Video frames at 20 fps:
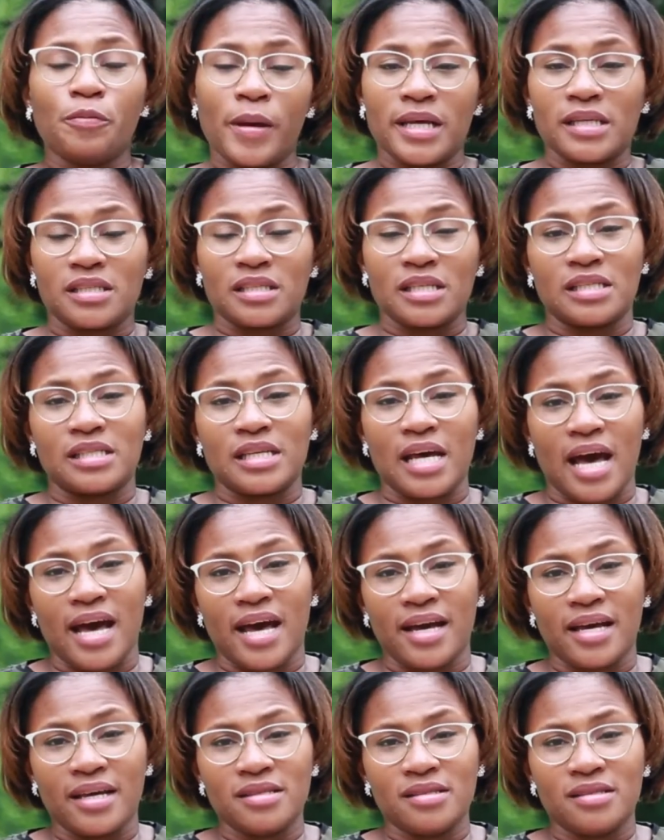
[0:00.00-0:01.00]

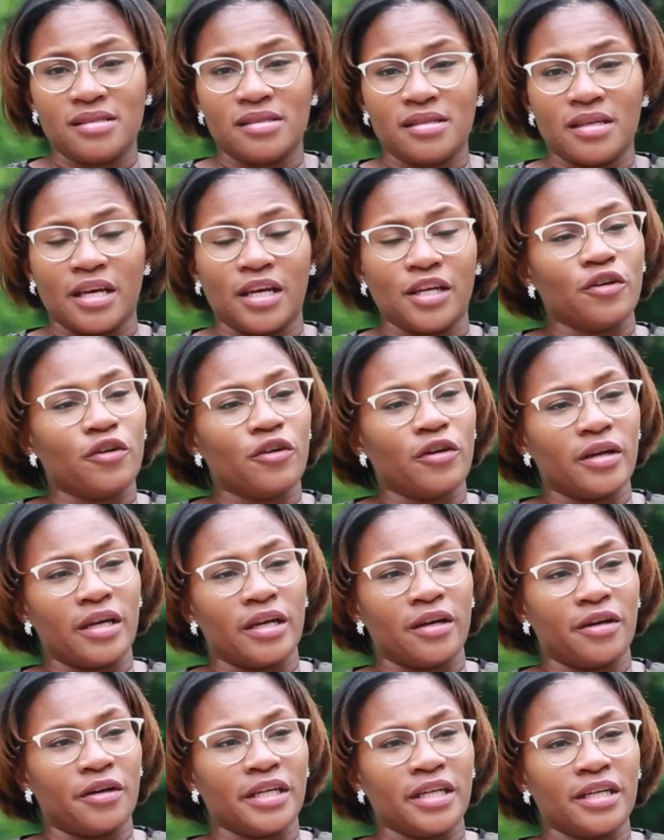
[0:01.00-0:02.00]
pesticides in your
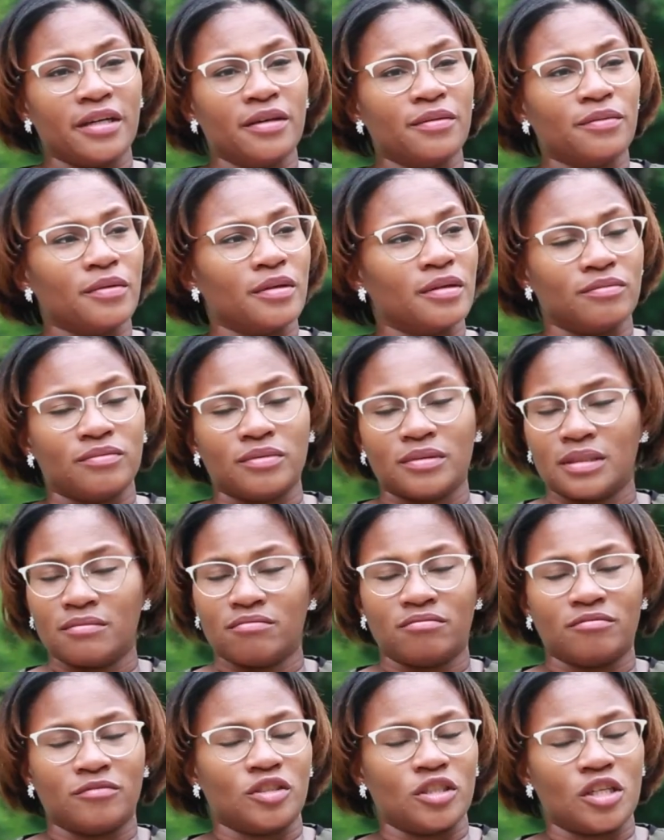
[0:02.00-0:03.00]
area
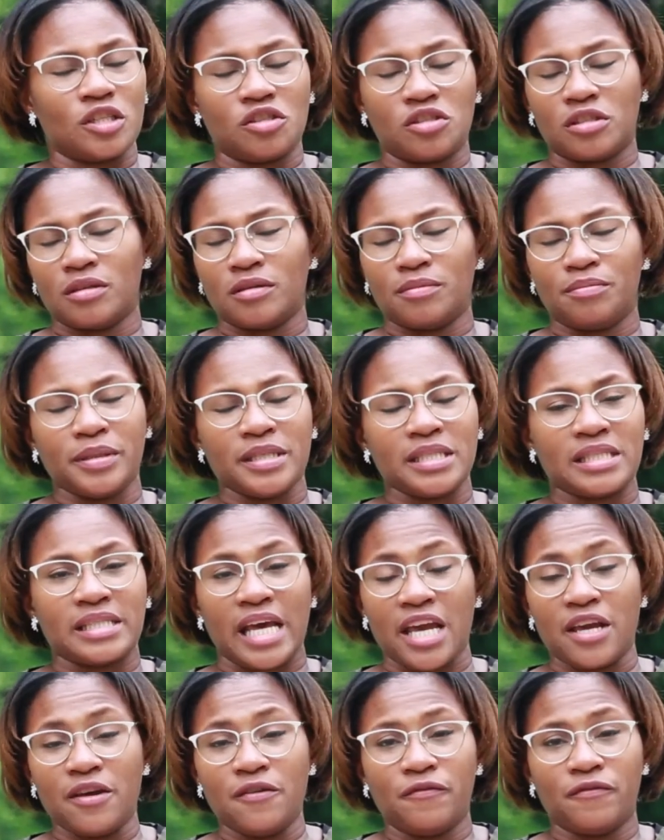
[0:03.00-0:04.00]
just to be
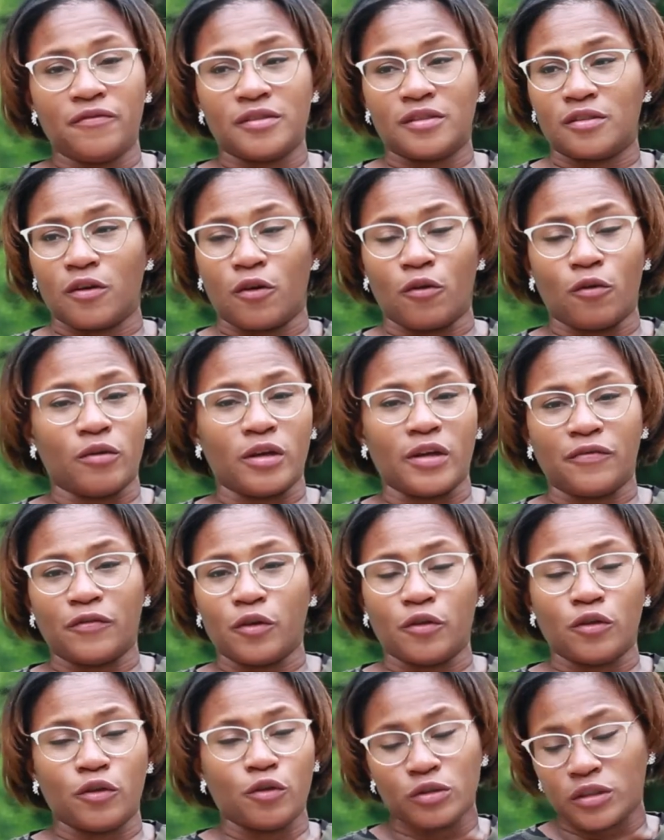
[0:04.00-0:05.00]
safe. So if
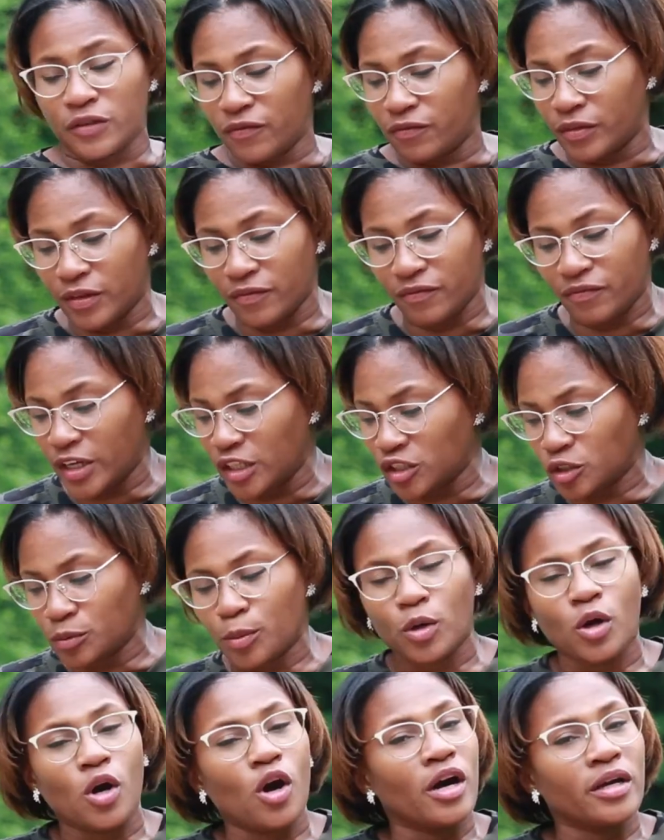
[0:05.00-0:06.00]
you're using in
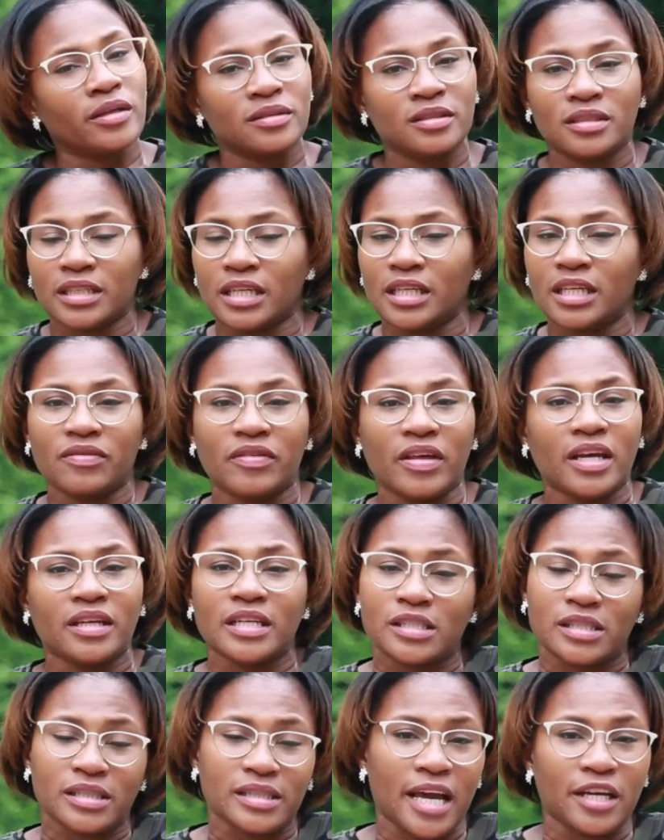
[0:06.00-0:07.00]
vegetable gardens, anything
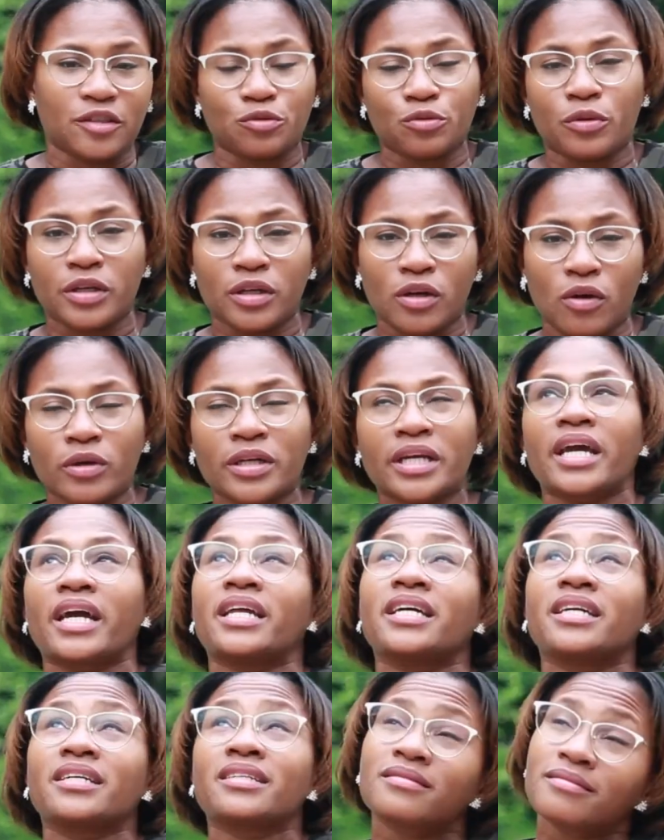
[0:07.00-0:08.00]
that's natural and
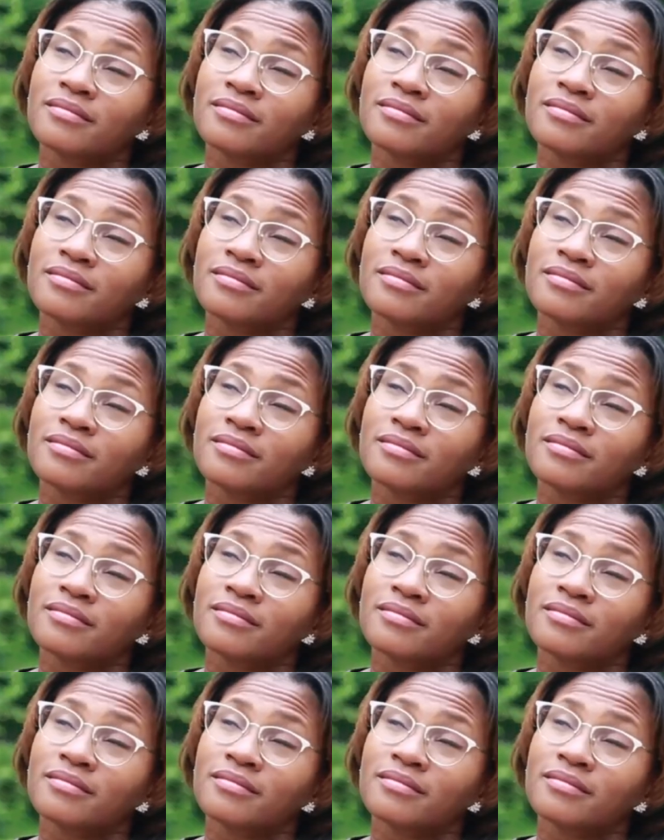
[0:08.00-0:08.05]
organic.